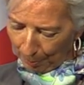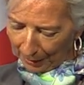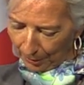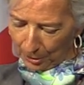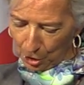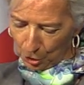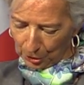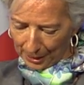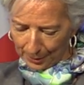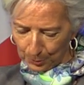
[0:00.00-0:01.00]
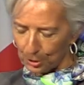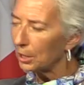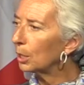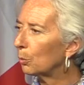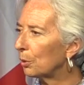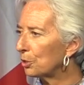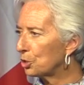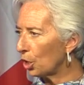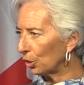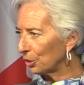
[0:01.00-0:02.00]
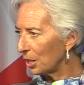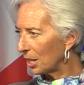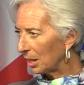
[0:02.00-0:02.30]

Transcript: penalty shootout with John,